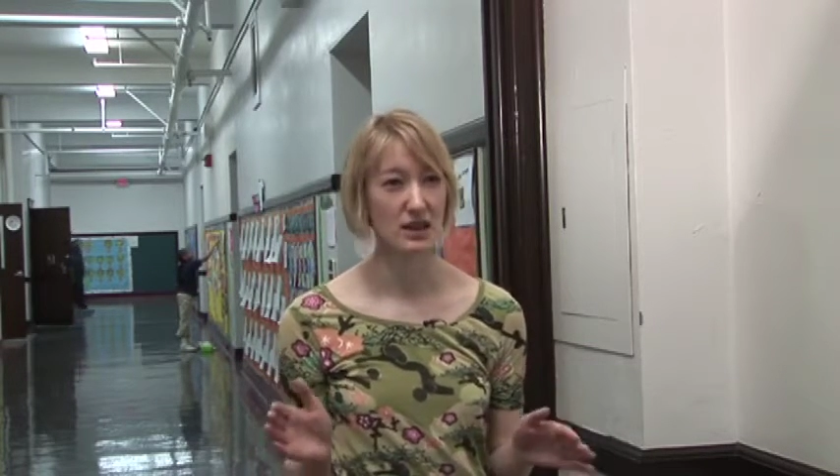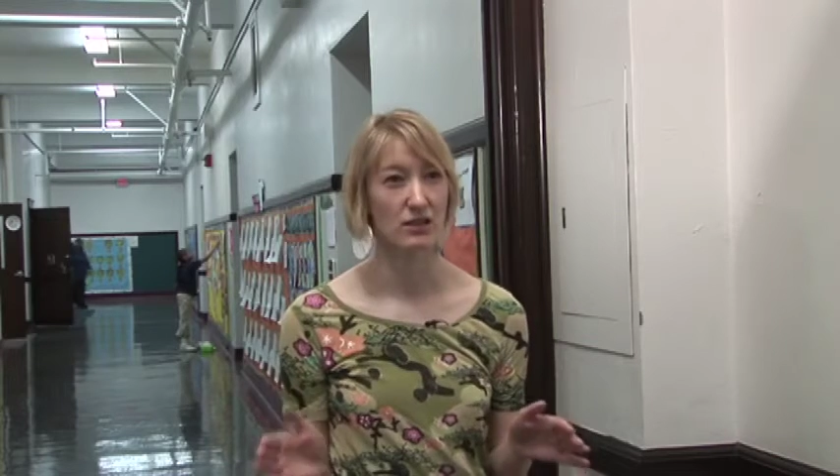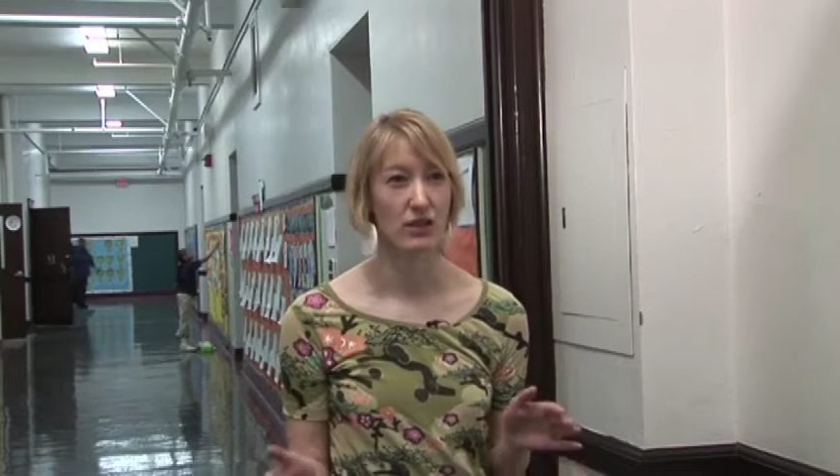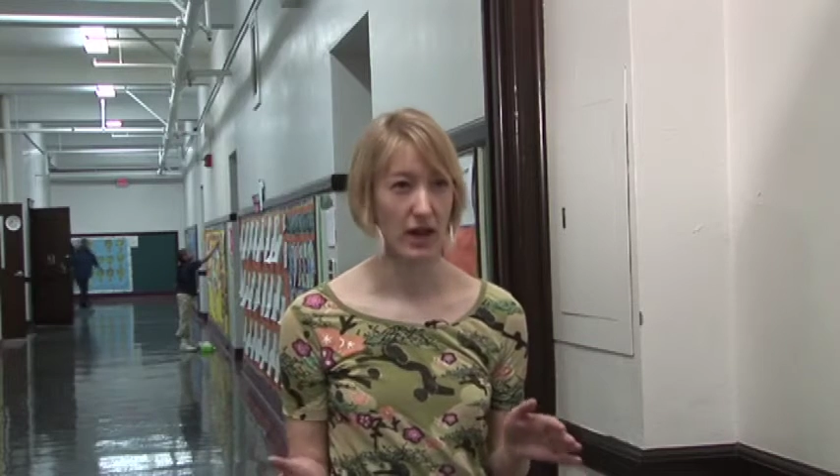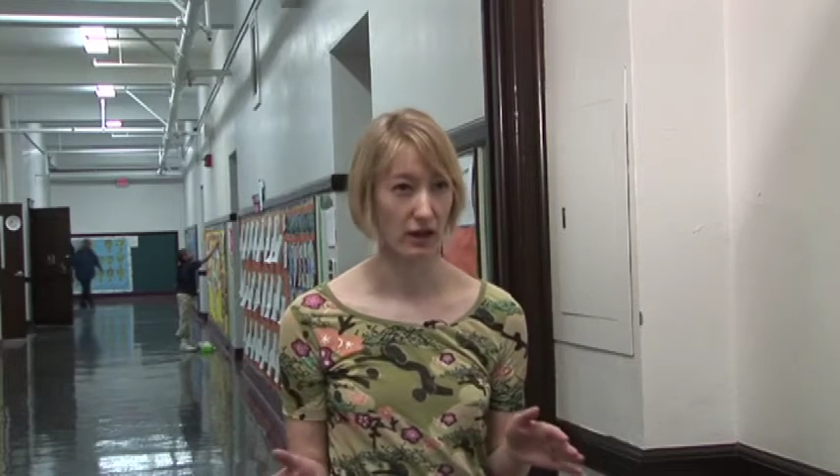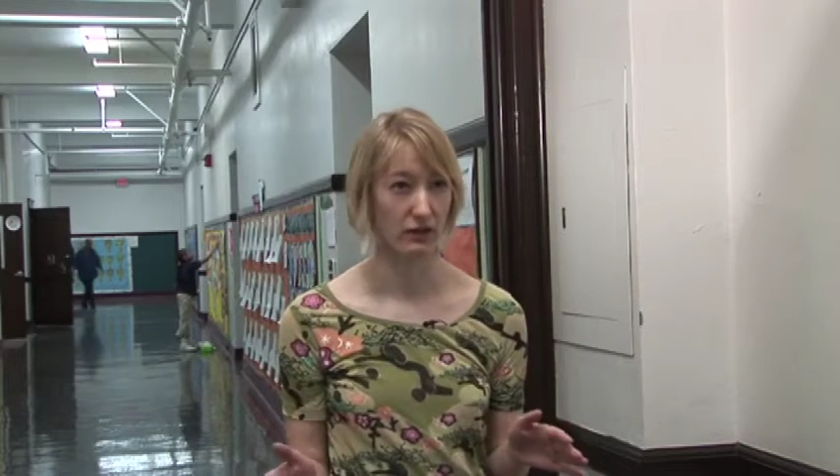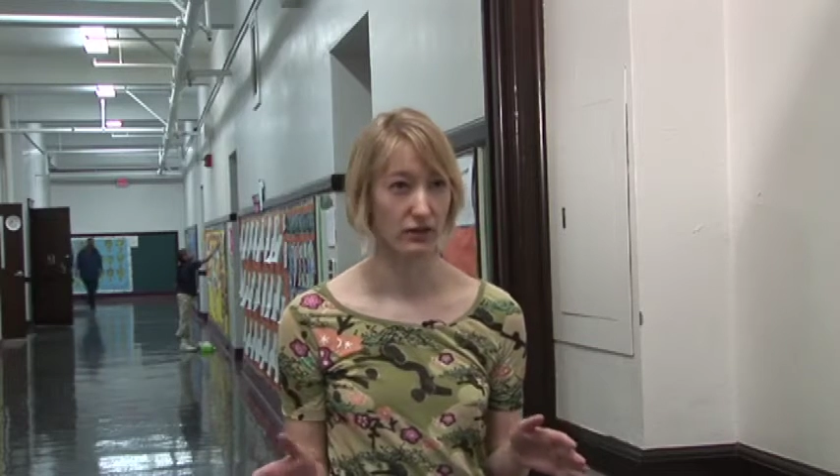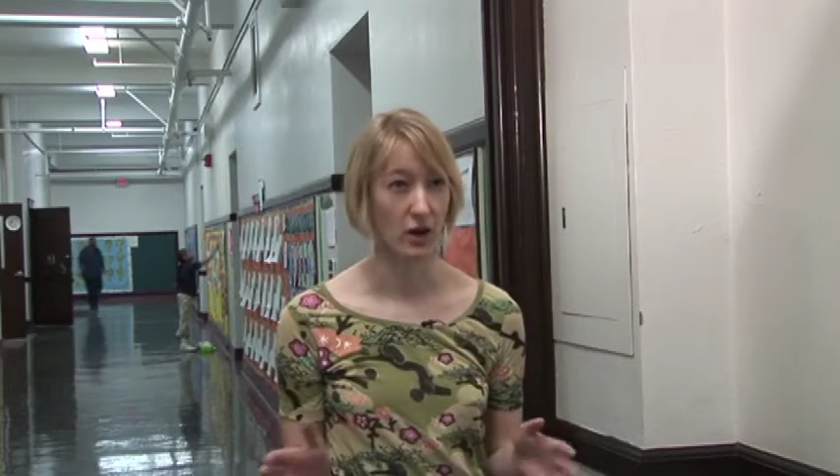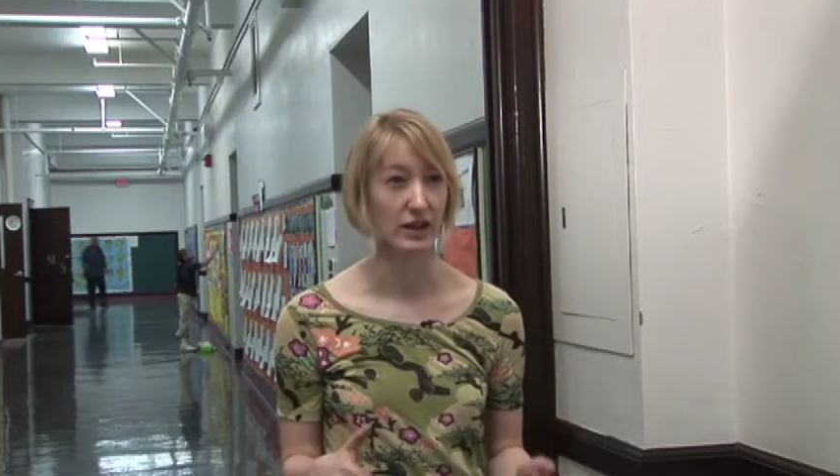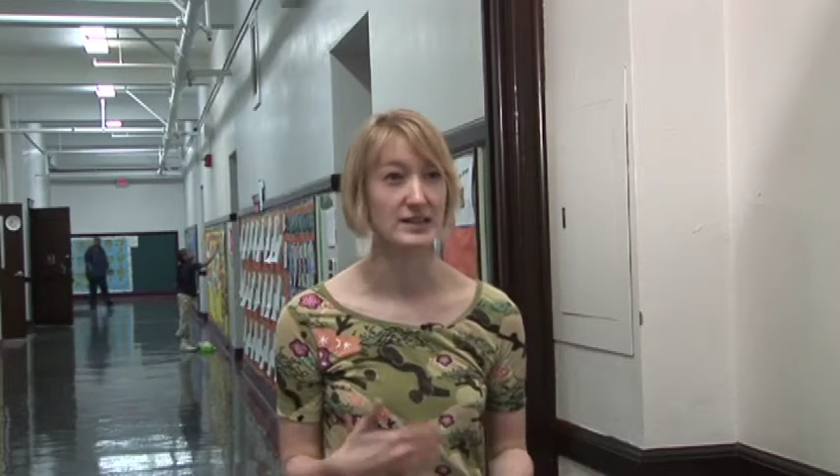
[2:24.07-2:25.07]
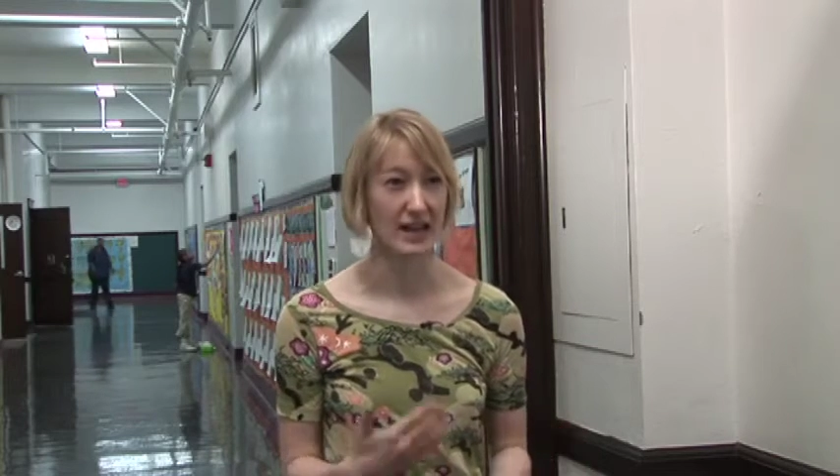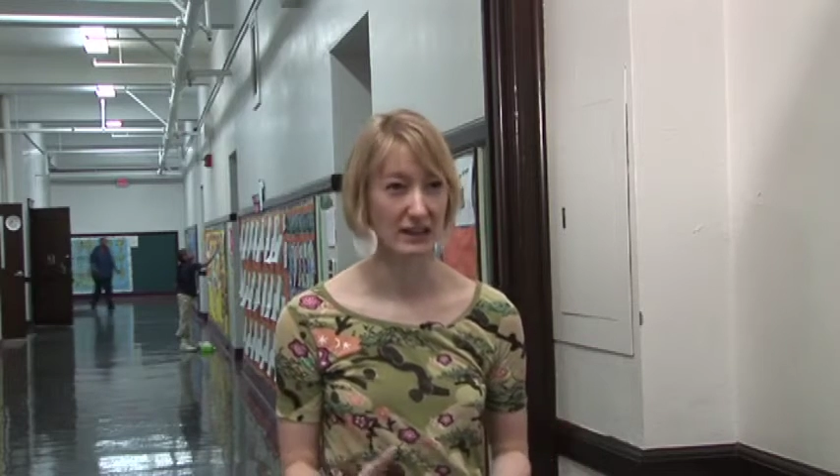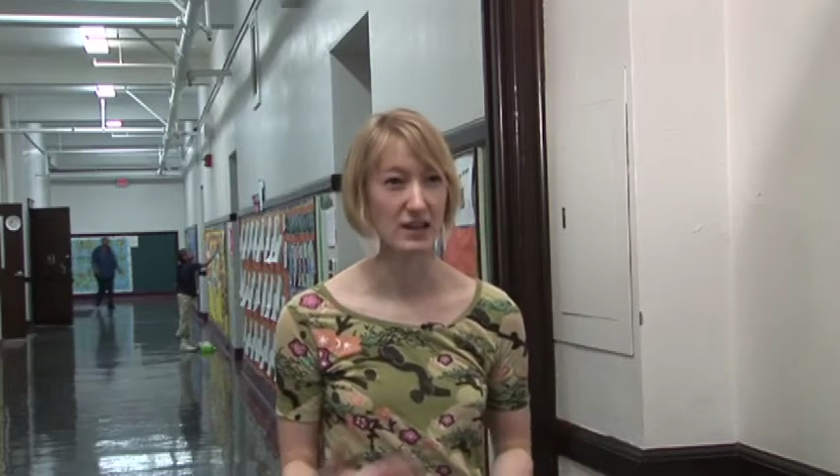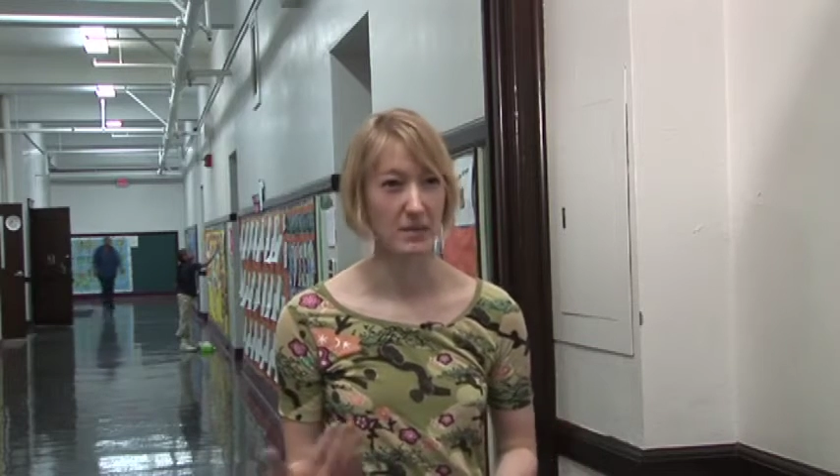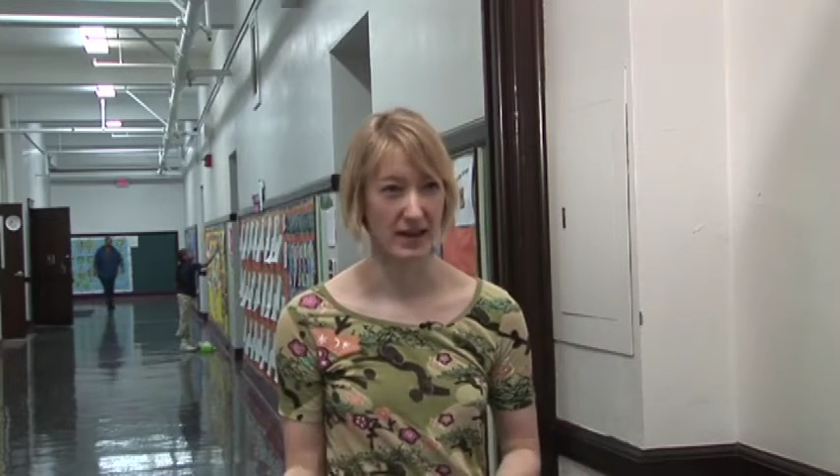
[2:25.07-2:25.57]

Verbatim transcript: in length on a daily